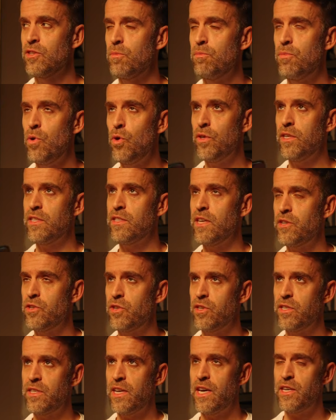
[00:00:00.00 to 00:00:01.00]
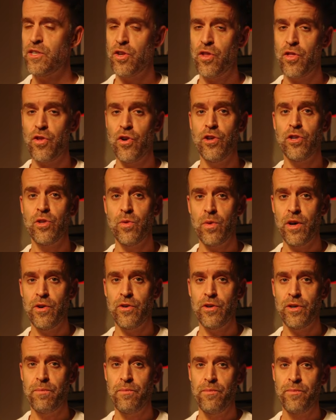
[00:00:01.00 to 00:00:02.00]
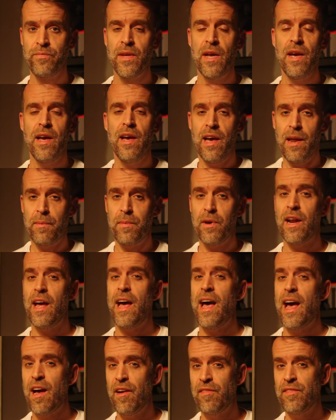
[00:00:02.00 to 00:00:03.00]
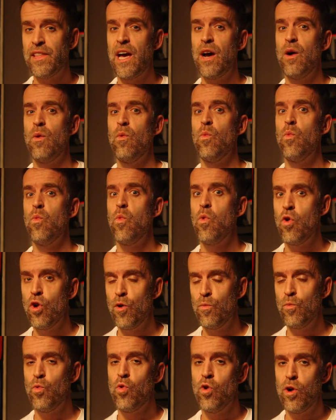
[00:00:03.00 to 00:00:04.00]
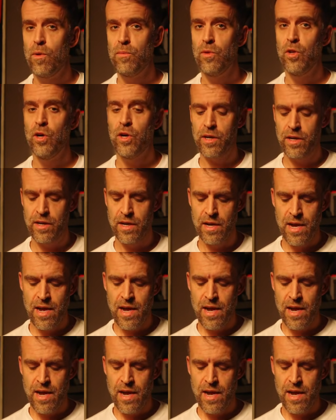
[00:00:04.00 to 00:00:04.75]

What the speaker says: So both these lights are set to 3200, and I'm gonna have that warm look.